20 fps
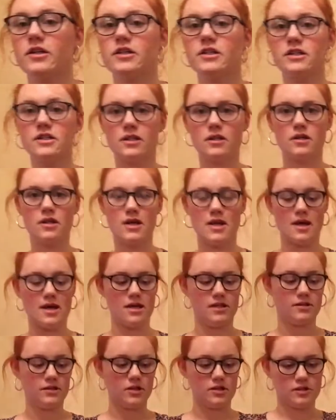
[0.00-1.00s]
just going to
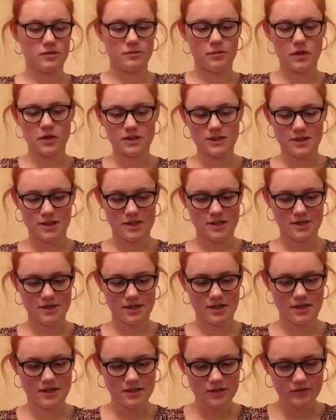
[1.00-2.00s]
add a spot to the
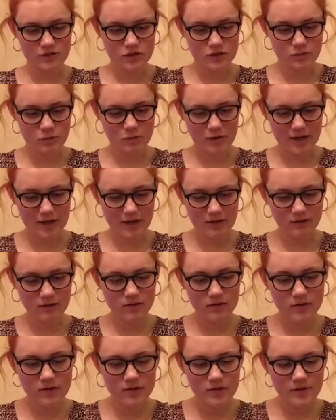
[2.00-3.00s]
centre as well
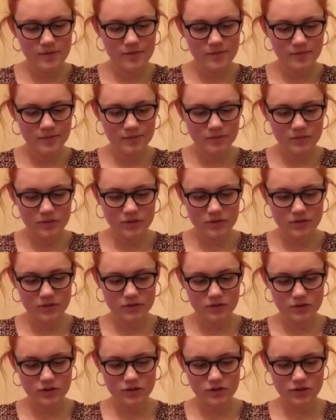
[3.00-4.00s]

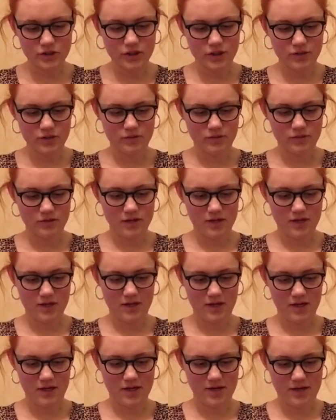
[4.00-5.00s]
to show the
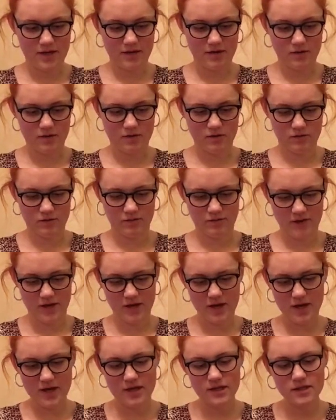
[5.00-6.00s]
healing of
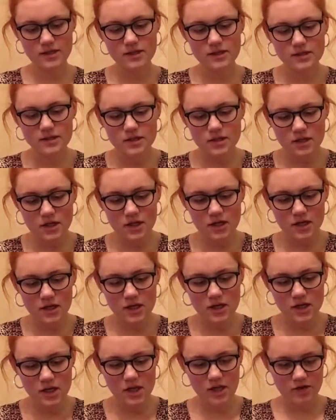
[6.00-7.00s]
it.
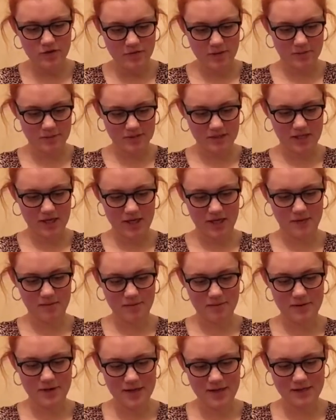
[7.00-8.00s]
Remember to keep
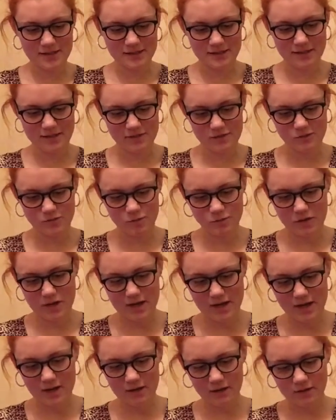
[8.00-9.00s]
blending as
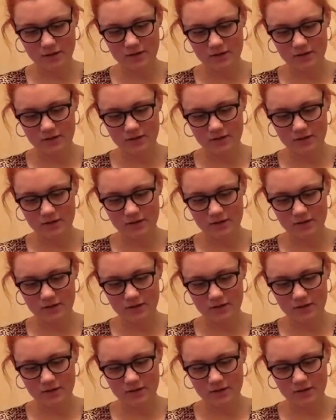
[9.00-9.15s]
well.